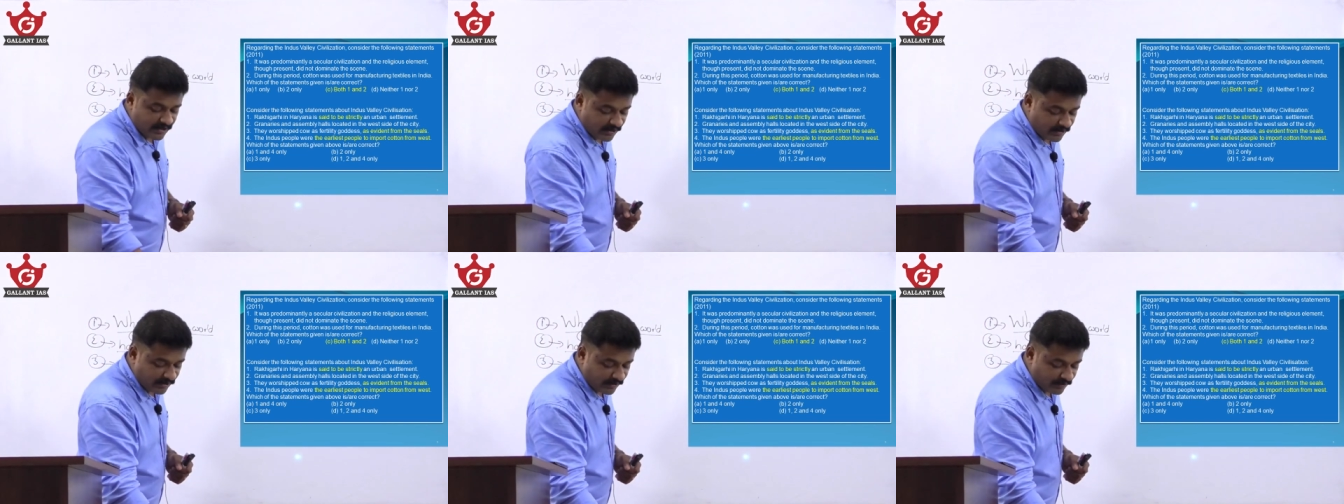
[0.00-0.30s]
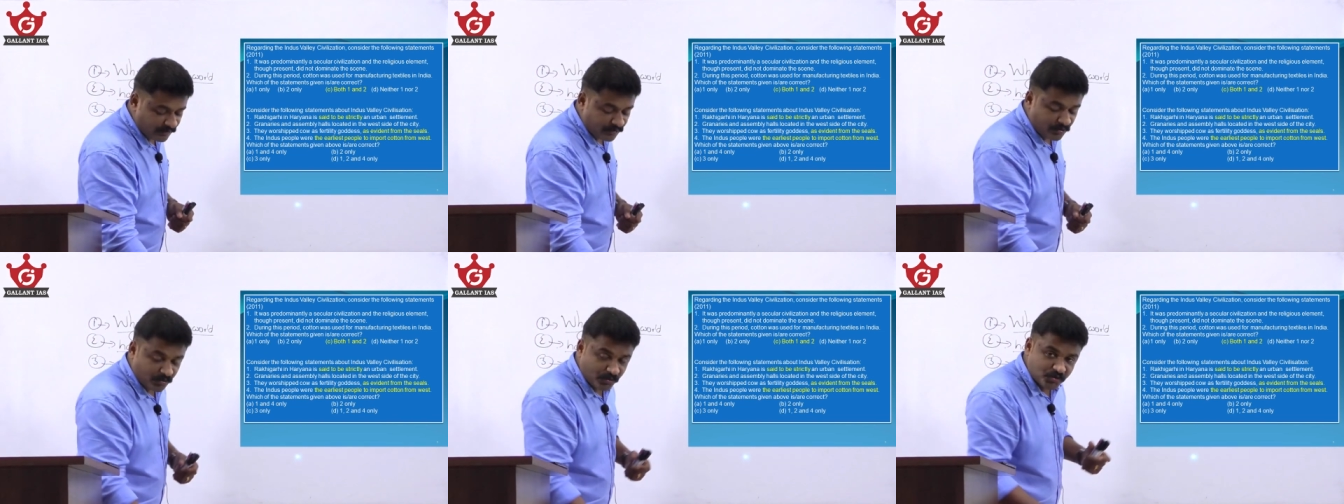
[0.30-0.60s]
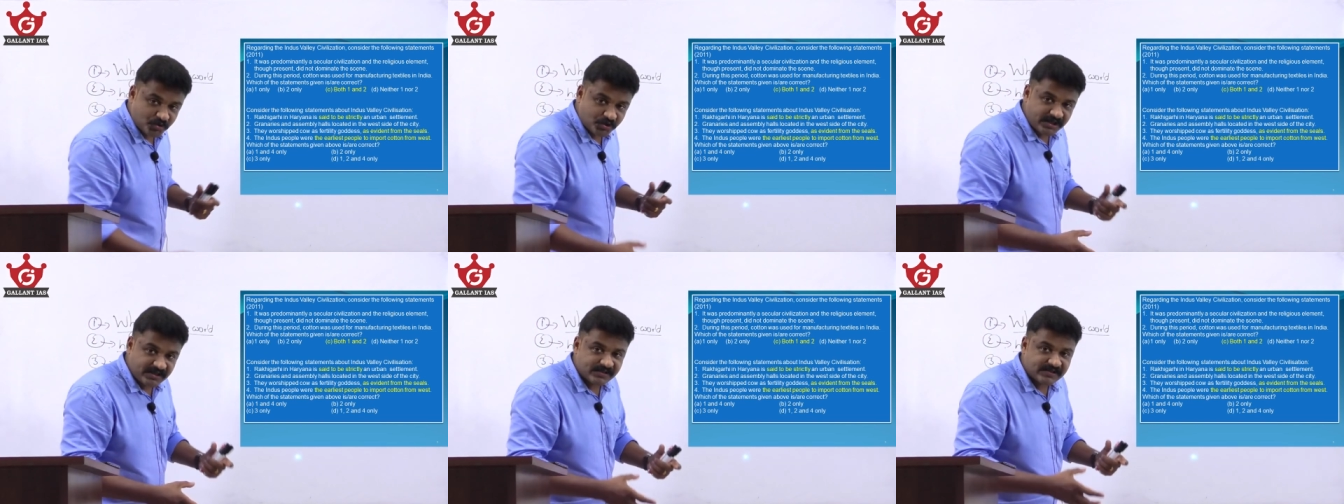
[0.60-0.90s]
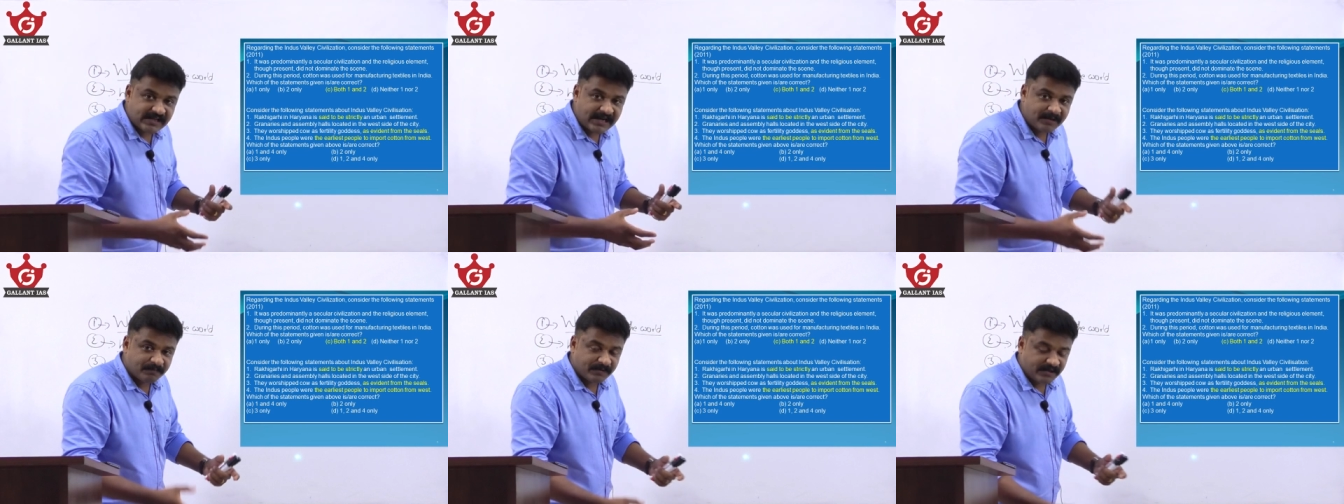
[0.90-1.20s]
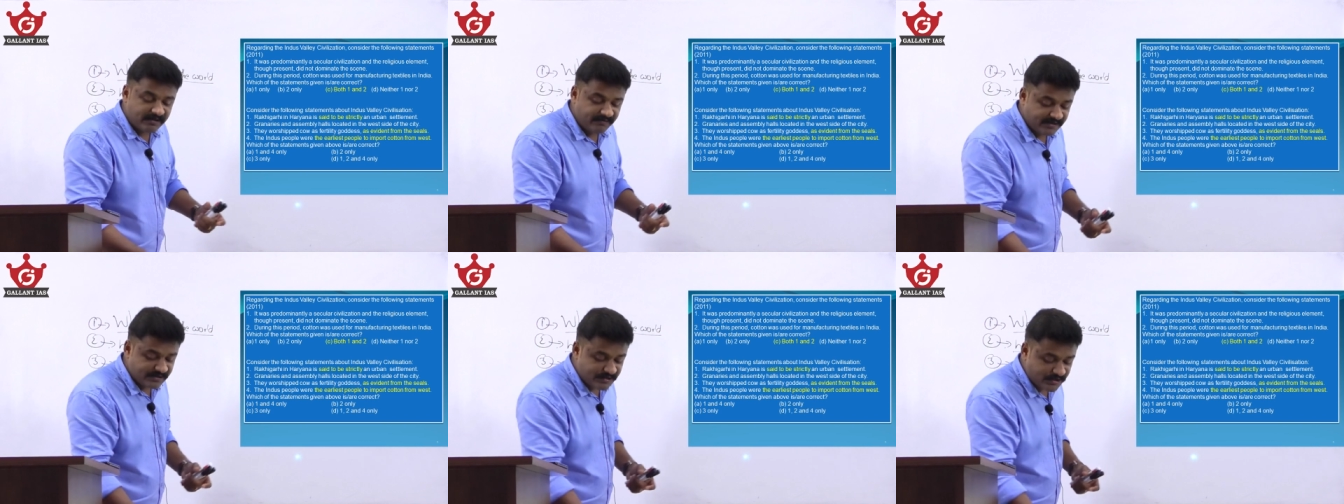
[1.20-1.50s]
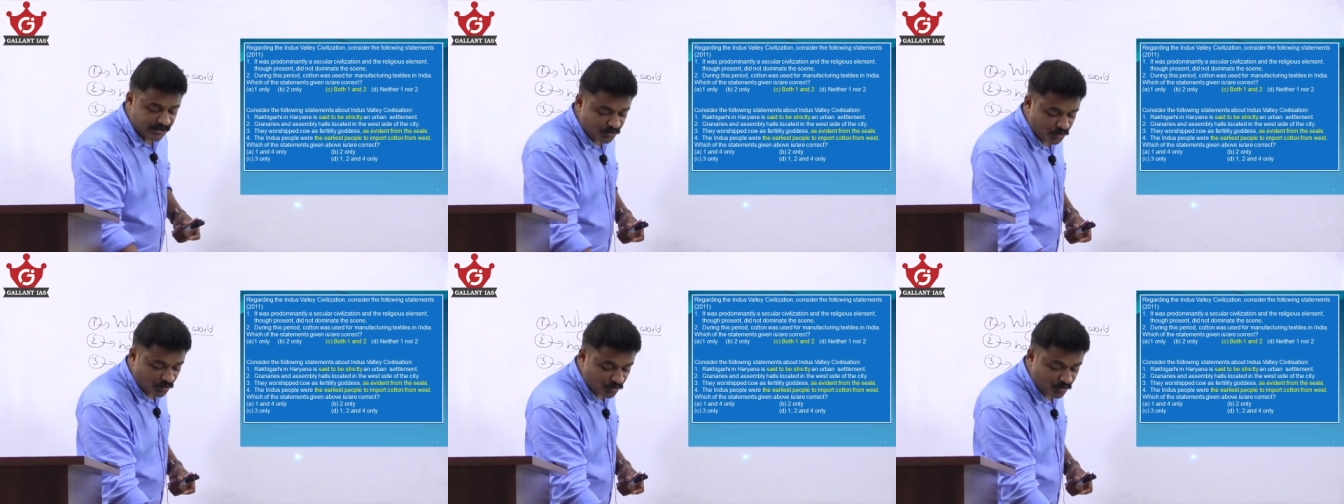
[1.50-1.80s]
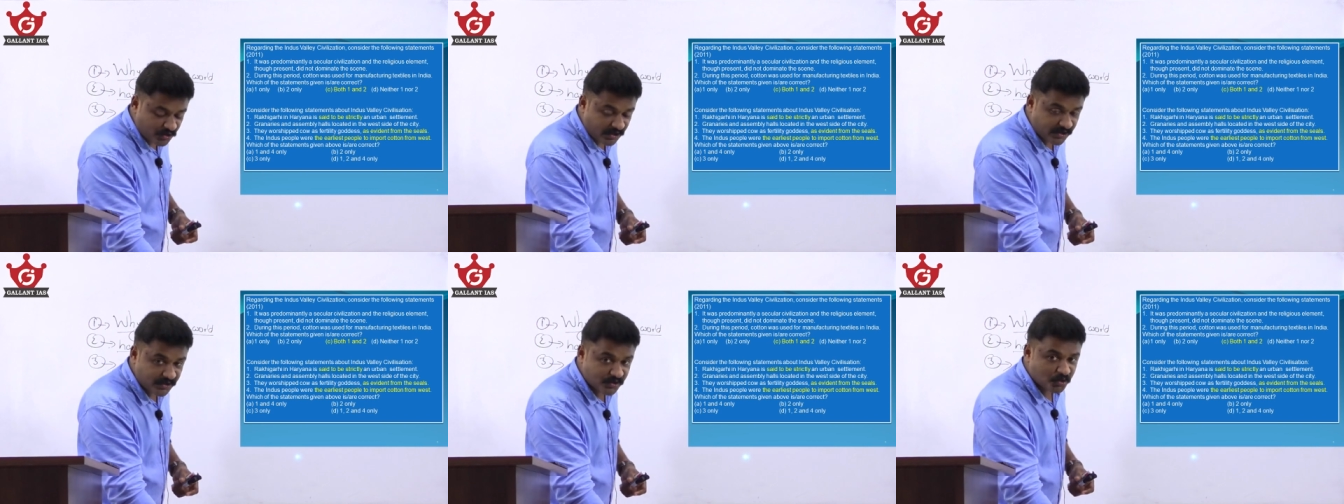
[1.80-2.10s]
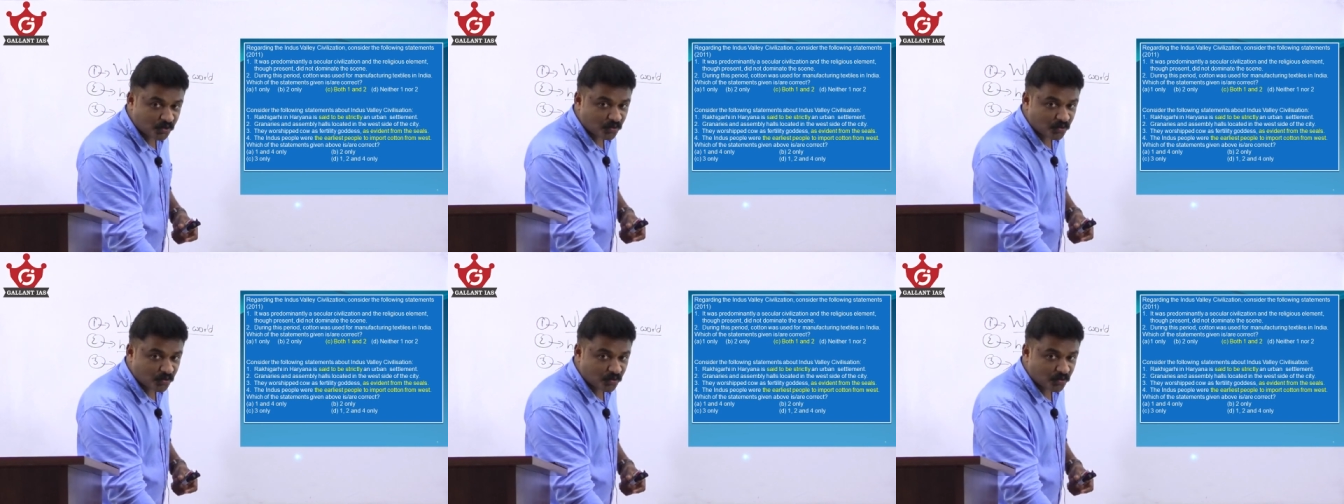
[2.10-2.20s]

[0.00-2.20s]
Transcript: uh, questions and previous years questions